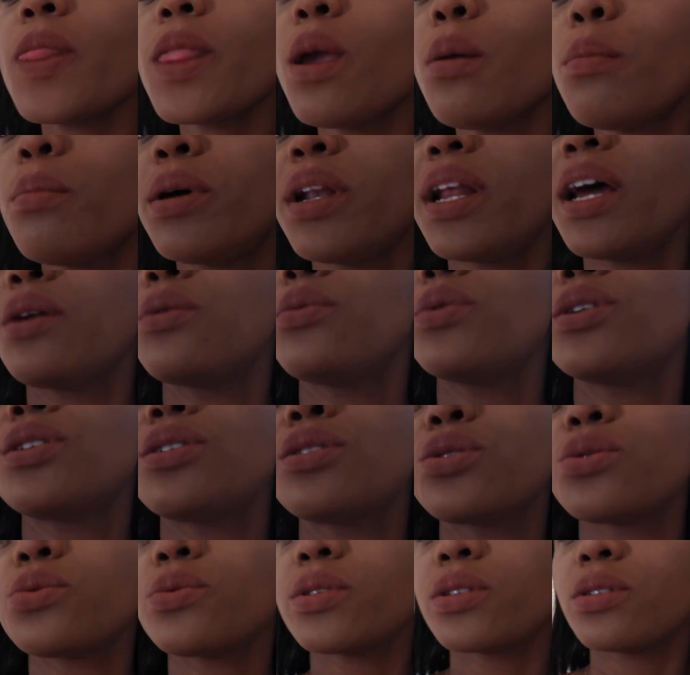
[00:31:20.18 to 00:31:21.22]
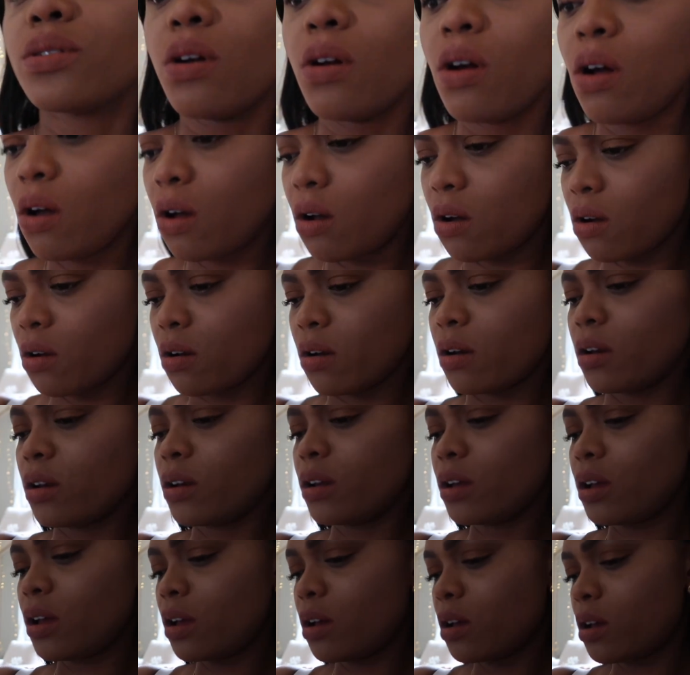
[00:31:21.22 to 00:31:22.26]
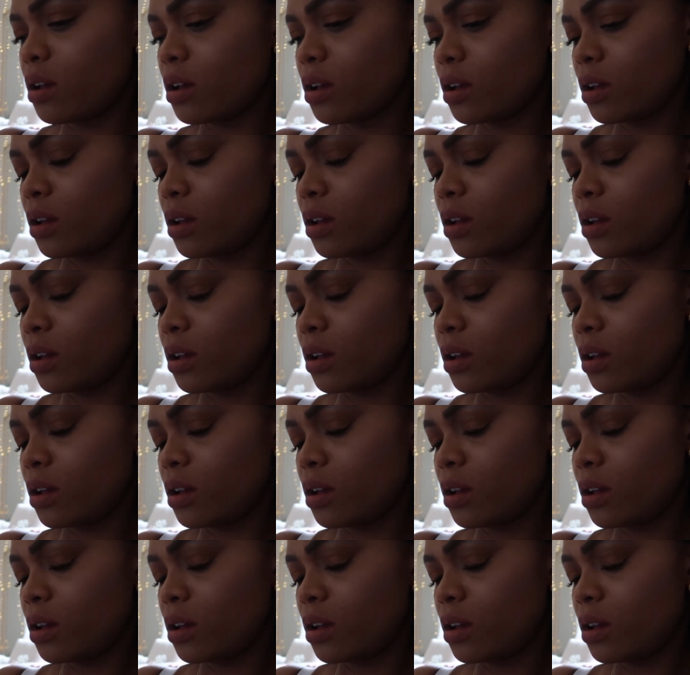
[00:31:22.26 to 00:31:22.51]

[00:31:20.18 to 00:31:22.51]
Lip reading: But I wish this was on. Ugh.